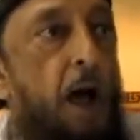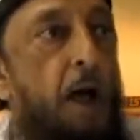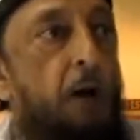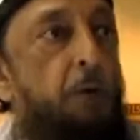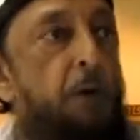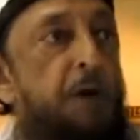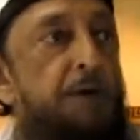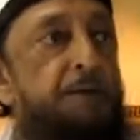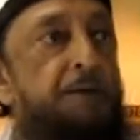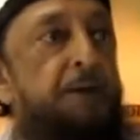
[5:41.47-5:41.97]
I
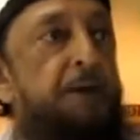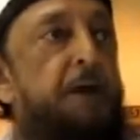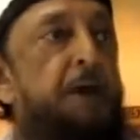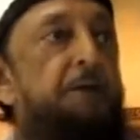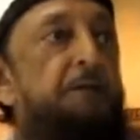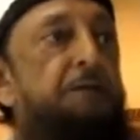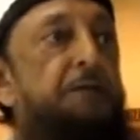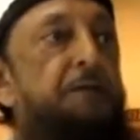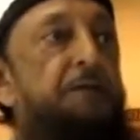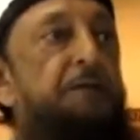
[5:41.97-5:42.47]
went to
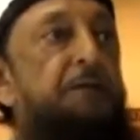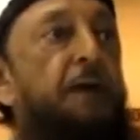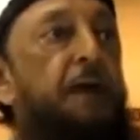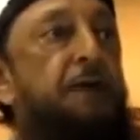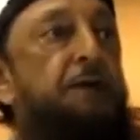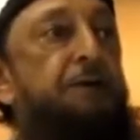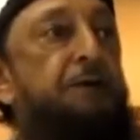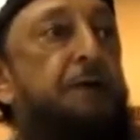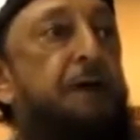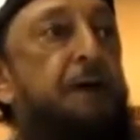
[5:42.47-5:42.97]
give this
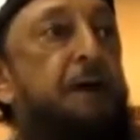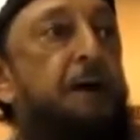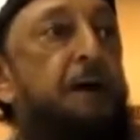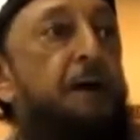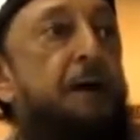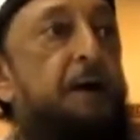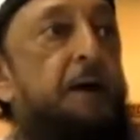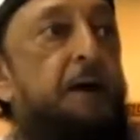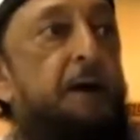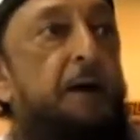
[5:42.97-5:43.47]

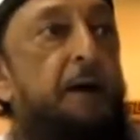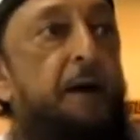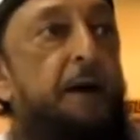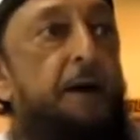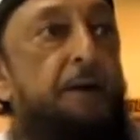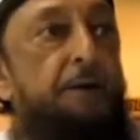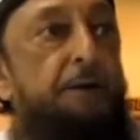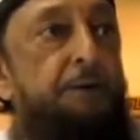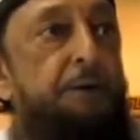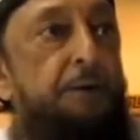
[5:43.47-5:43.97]
lecture
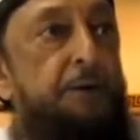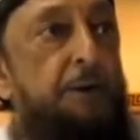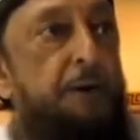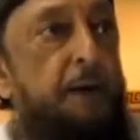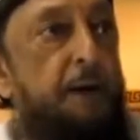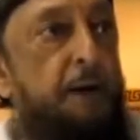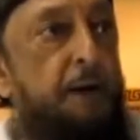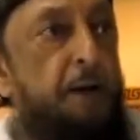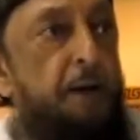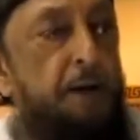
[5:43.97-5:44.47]
at
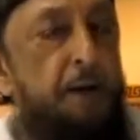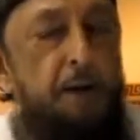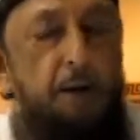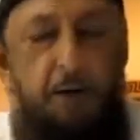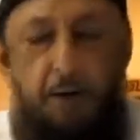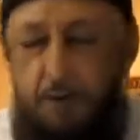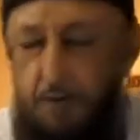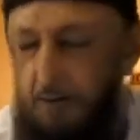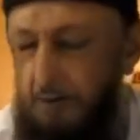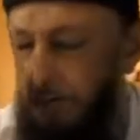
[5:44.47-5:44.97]
uh,
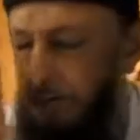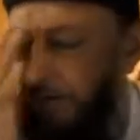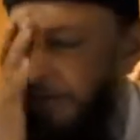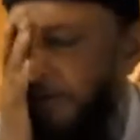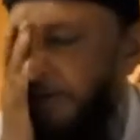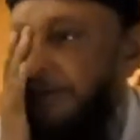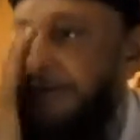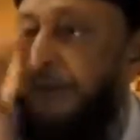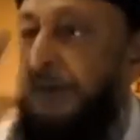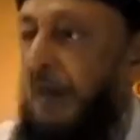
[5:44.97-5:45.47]

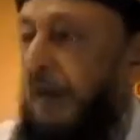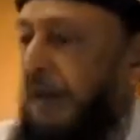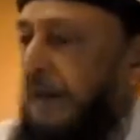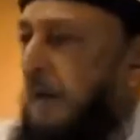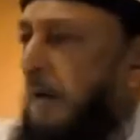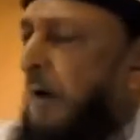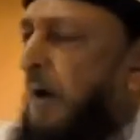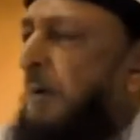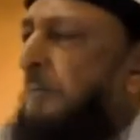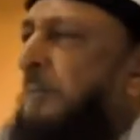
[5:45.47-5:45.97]

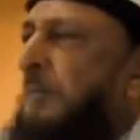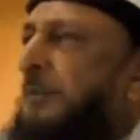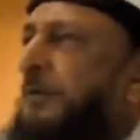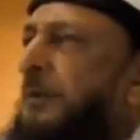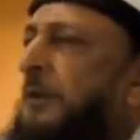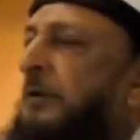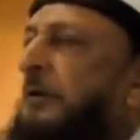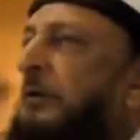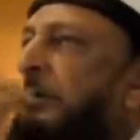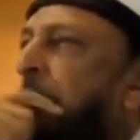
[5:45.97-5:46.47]
Telecom,
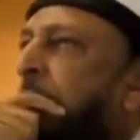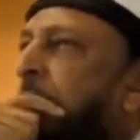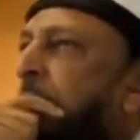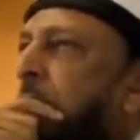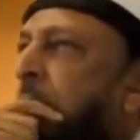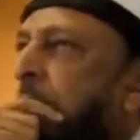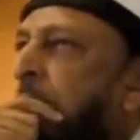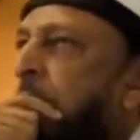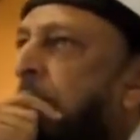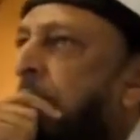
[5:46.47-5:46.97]
is it?
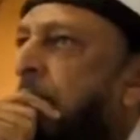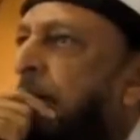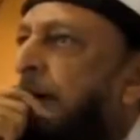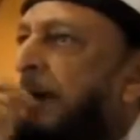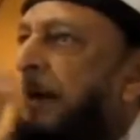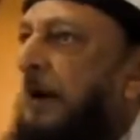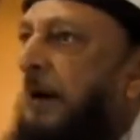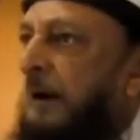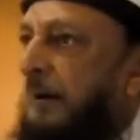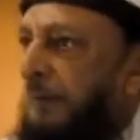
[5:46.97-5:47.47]

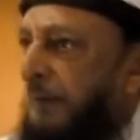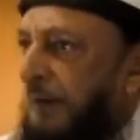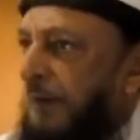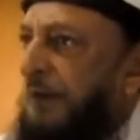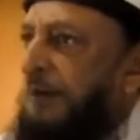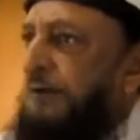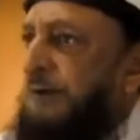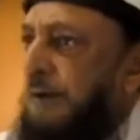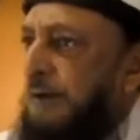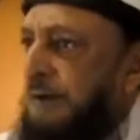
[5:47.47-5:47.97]
A
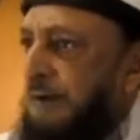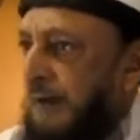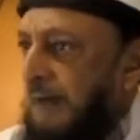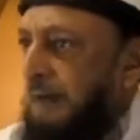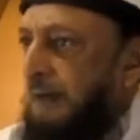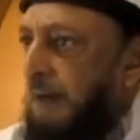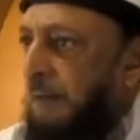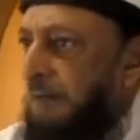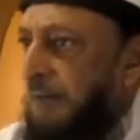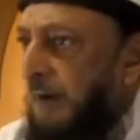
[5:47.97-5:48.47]
Malaysian
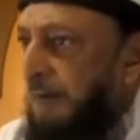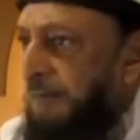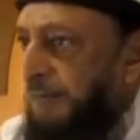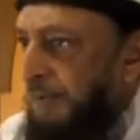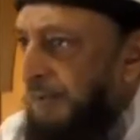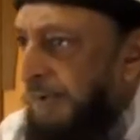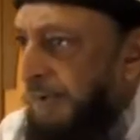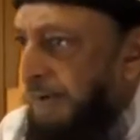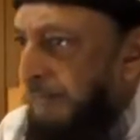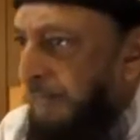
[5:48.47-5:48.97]
telecom
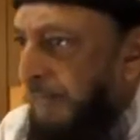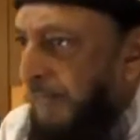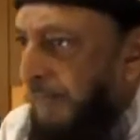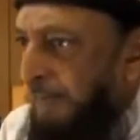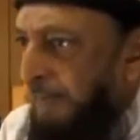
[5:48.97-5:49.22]
company.